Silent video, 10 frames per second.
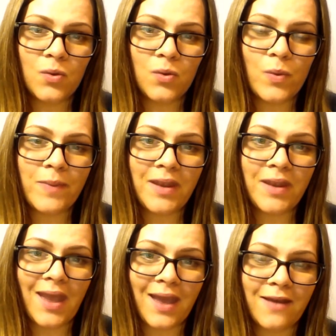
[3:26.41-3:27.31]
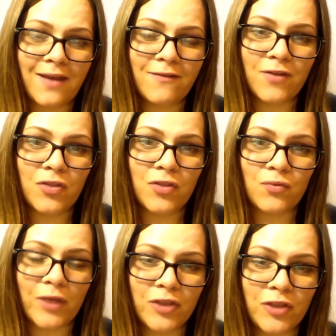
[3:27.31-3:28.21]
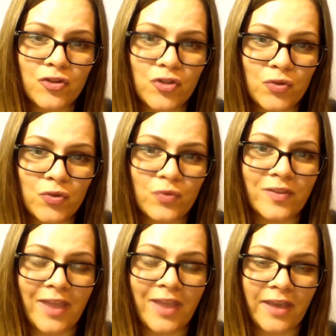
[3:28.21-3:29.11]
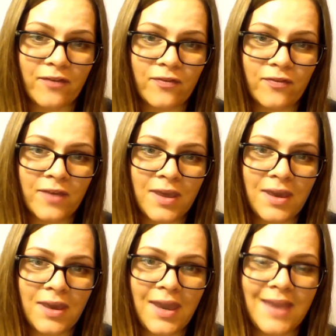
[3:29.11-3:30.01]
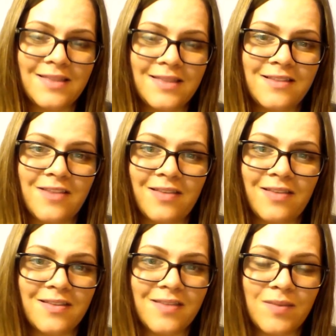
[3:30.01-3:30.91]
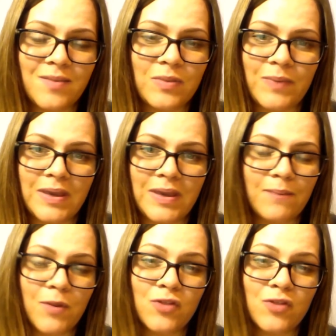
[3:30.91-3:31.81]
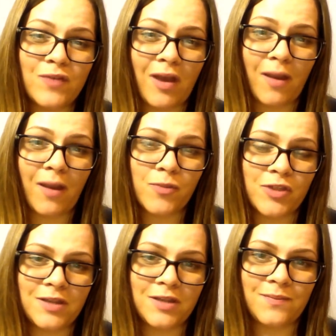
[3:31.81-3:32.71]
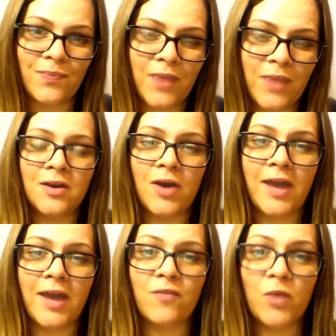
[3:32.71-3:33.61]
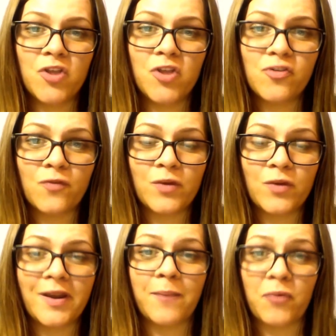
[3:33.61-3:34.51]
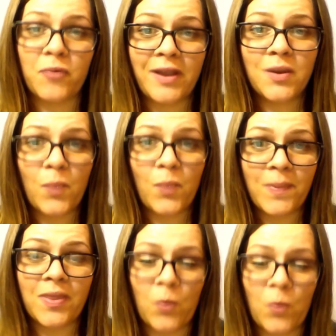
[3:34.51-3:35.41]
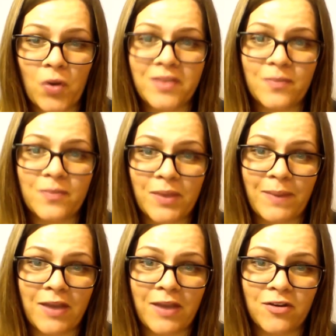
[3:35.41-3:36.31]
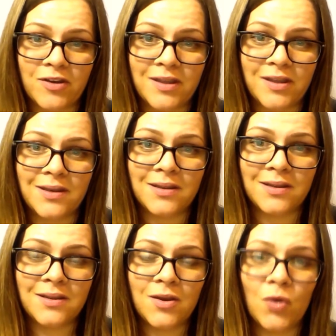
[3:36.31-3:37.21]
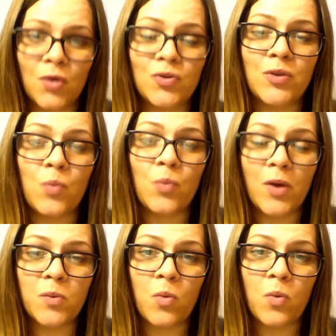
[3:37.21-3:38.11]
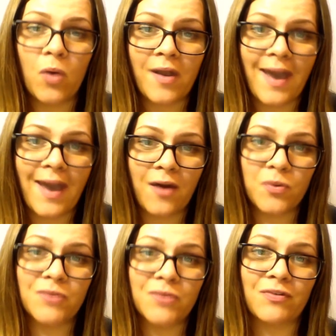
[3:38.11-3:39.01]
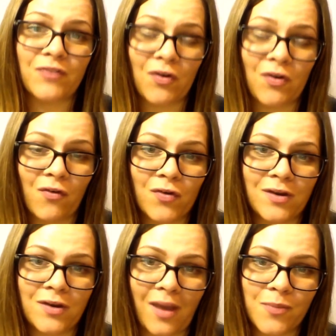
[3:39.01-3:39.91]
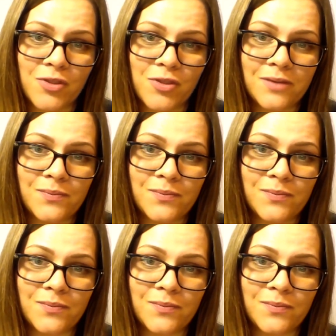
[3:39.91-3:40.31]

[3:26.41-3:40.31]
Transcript: Women have the right to choose life, and it doesn't seem to be much of an option. Out of 149 pregnant women that walk into Planned Parenthood, only one will walk out with a referral for adoption.